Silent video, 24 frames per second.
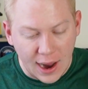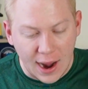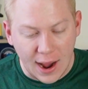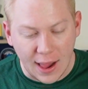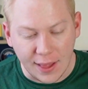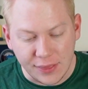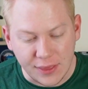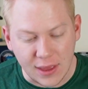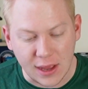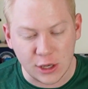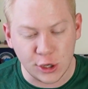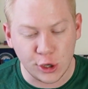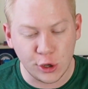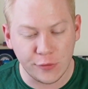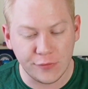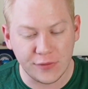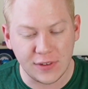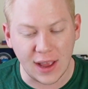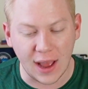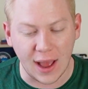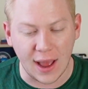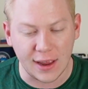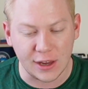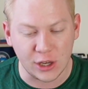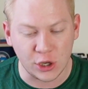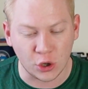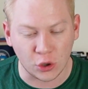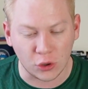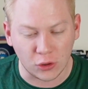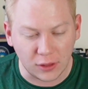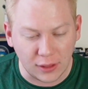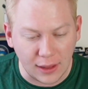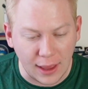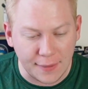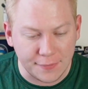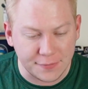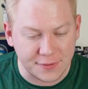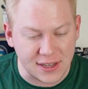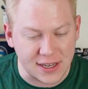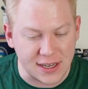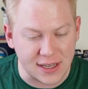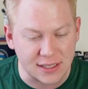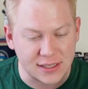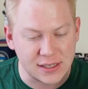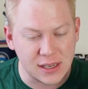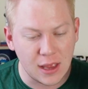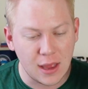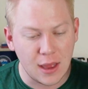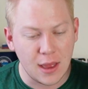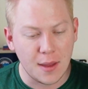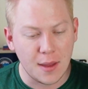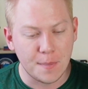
And then you've got your lefties,